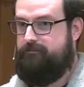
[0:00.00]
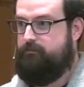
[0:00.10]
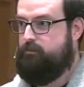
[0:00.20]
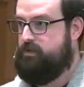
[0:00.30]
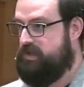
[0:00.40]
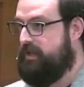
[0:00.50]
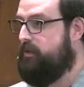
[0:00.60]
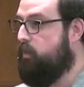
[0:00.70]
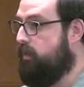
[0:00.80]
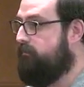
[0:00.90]
Slightly
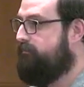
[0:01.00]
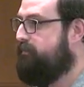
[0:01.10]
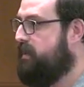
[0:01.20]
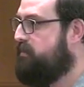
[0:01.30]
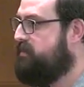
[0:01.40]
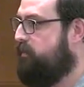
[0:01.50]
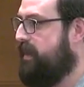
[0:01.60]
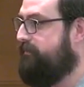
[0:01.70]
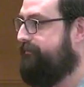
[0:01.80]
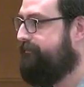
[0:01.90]
warm, but they were still wet.
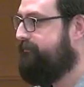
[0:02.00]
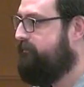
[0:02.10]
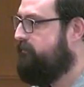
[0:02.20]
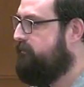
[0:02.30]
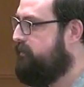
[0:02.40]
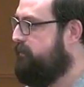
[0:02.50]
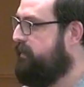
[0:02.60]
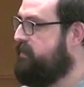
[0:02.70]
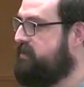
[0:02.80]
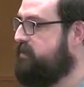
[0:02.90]
So I'm like,
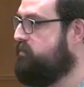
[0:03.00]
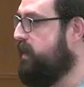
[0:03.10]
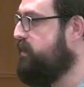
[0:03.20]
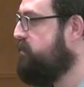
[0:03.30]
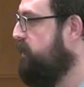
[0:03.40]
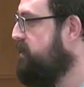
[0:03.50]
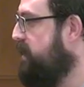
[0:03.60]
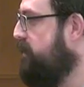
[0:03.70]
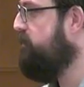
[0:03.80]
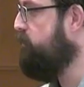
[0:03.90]
this is strange. So I set
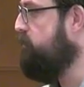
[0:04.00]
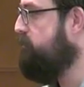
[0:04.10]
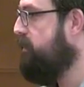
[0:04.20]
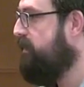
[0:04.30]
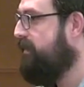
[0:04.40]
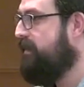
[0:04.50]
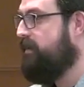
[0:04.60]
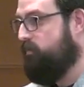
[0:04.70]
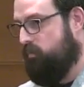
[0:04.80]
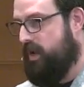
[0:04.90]
it through,
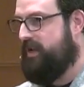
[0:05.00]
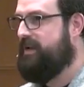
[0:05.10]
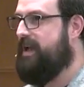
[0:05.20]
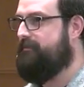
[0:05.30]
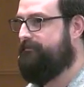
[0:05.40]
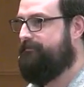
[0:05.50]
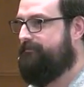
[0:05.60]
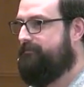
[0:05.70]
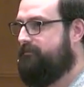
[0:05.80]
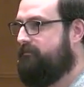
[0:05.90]
ran it again.
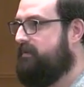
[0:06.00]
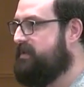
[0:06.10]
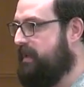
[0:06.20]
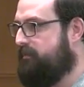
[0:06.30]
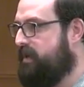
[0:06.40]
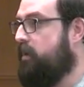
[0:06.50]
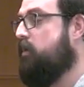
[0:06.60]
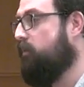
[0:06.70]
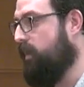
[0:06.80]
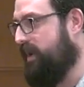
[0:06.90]
Same thing,
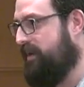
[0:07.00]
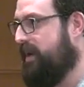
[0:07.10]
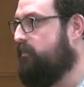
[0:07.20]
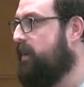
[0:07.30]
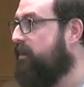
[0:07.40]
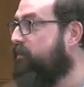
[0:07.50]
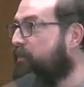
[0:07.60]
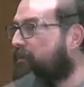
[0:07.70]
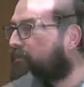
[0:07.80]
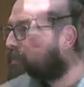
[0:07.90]
ran it again. Ran it 3
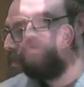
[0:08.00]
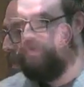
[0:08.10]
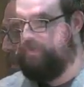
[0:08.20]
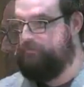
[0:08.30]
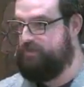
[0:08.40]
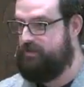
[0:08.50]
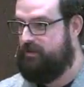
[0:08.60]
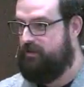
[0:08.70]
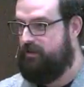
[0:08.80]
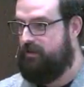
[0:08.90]
or 4 times
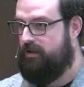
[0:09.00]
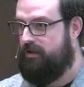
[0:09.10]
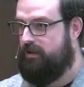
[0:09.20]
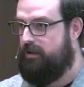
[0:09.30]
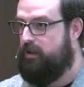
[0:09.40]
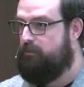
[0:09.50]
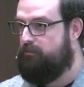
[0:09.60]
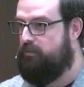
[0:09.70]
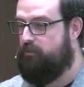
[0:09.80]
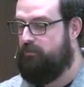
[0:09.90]

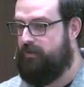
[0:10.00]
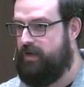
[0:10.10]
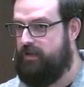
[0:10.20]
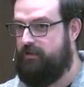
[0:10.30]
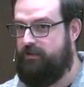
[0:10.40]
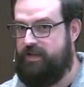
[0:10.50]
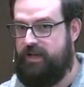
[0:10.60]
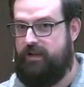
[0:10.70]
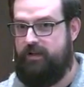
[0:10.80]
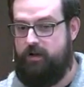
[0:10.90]
before finding that
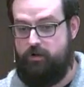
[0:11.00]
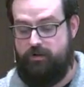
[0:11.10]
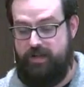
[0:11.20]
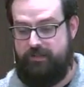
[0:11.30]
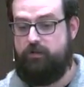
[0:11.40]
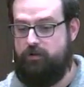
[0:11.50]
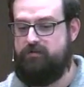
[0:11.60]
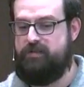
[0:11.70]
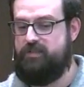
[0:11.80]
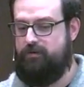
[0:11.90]
underneath the clothes were
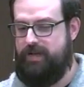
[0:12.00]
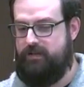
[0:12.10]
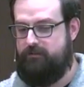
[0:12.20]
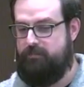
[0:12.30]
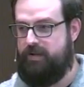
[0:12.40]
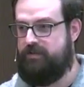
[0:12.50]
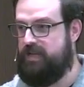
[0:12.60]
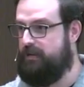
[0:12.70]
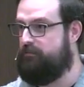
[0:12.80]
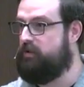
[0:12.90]
still wet, but on
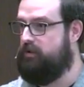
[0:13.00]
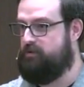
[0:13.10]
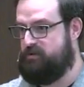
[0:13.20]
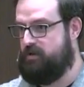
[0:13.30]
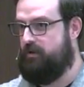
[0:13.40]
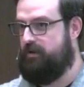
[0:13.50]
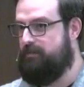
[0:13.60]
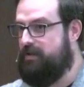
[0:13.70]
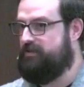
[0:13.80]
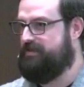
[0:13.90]
top the clothes were starting to
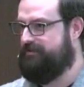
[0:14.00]
melt.